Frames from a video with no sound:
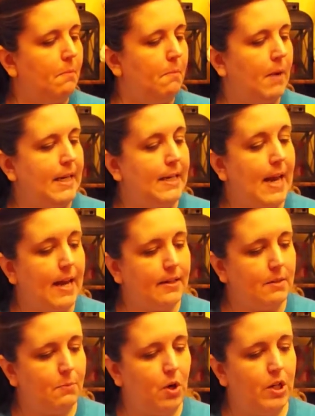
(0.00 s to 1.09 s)
My
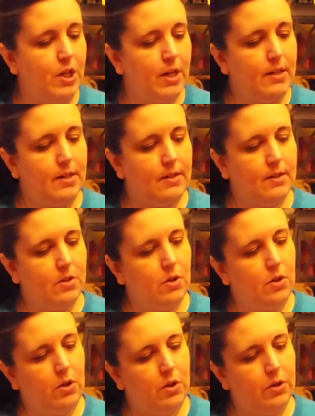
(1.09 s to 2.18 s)
next project is
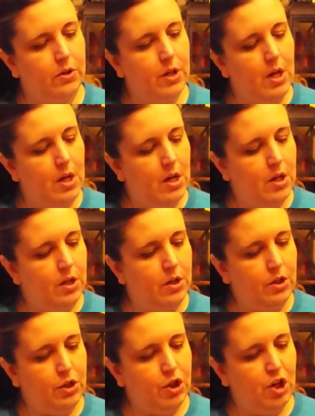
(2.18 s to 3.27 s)
called
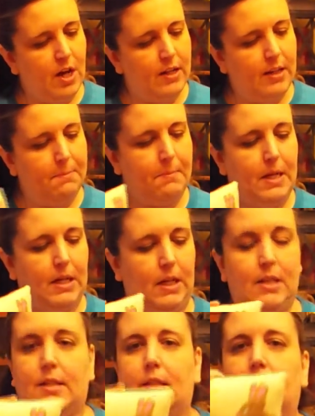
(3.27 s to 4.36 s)
Chocolate
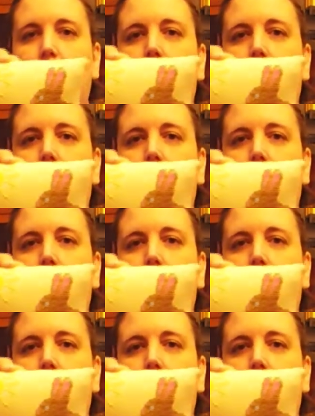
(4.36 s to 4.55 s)
Bunnies.